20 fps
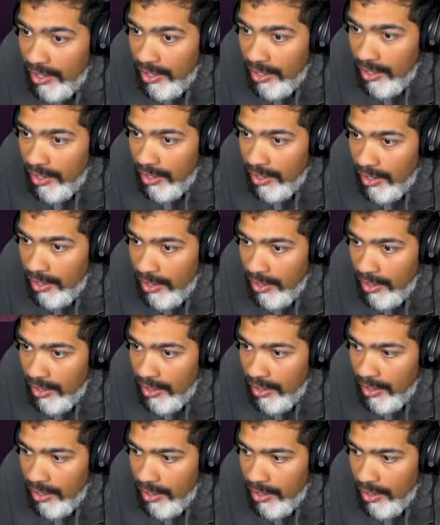
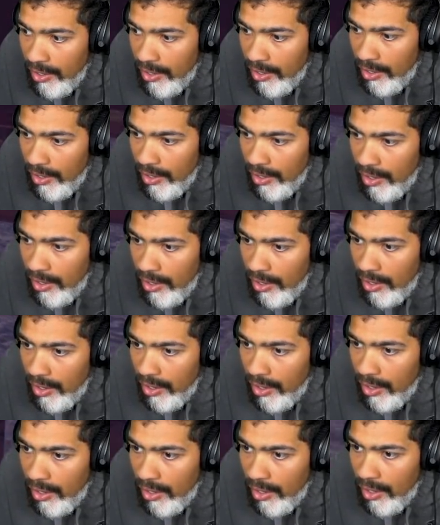
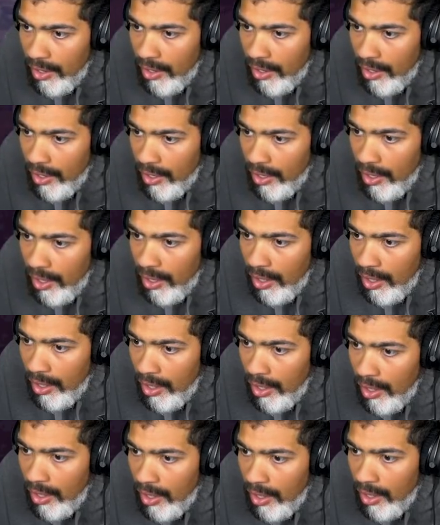
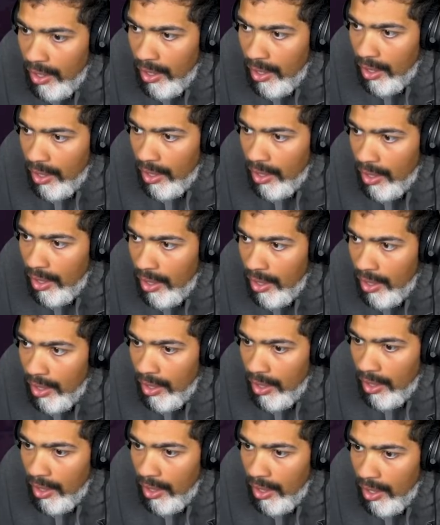
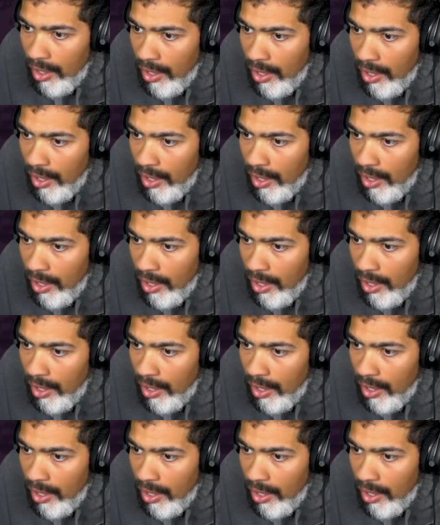(silence)